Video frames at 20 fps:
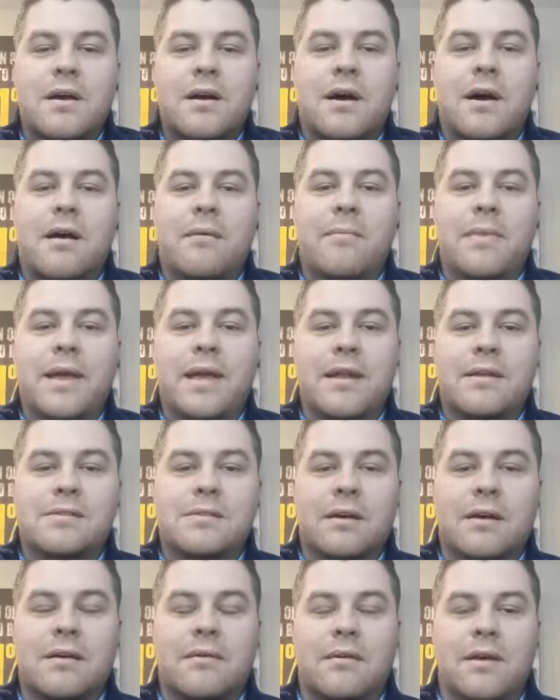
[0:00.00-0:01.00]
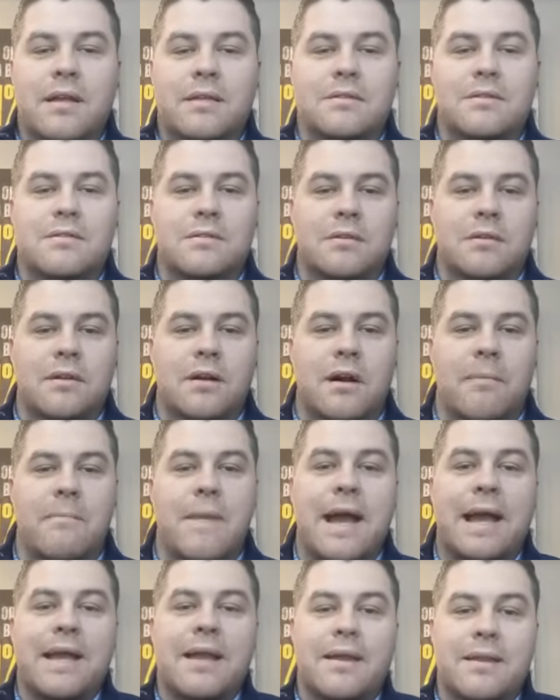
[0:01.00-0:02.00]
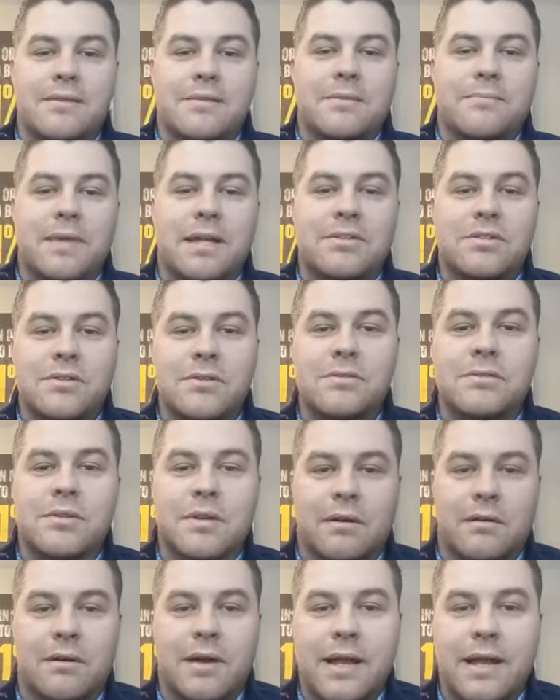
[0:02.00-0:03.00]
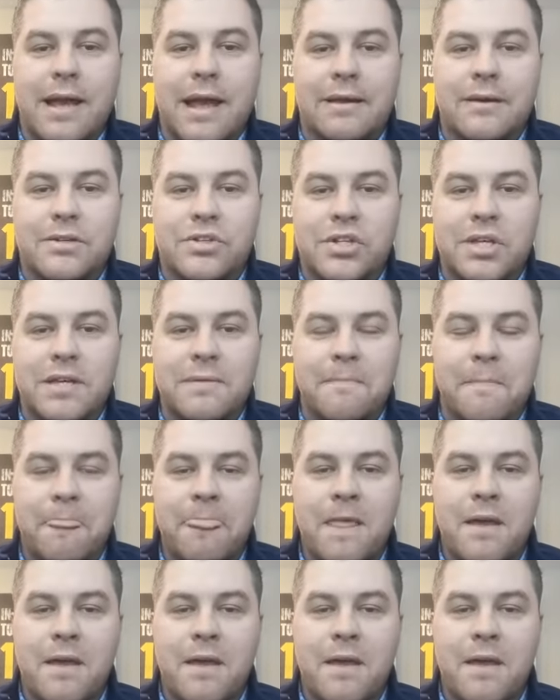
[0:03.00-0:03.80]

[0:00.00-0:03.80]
it's a mechanism that's used to create energy,